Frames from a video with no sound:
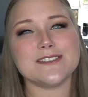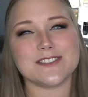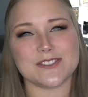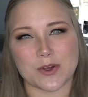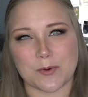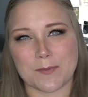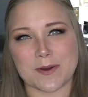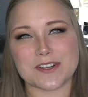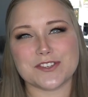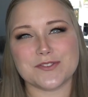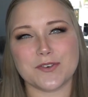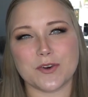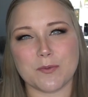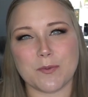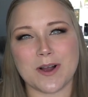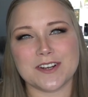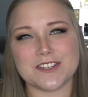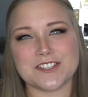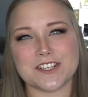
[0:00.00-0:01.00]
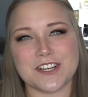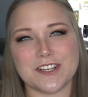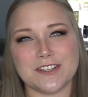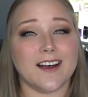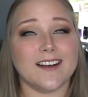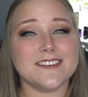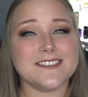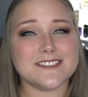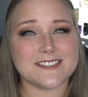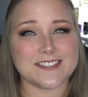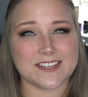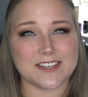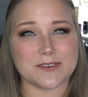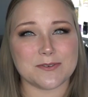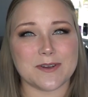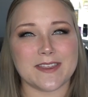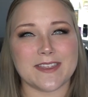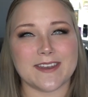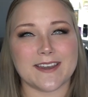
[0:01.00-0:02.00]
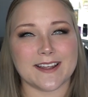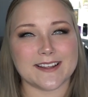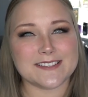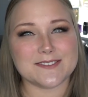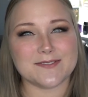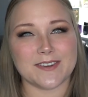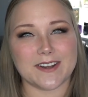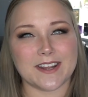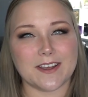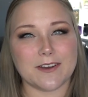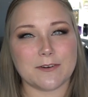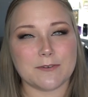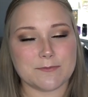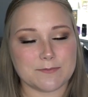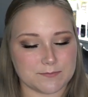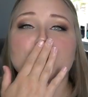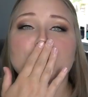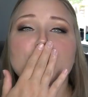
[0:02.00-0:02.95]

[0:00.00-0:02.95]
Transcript: so much for watching. I'll see you in the next video.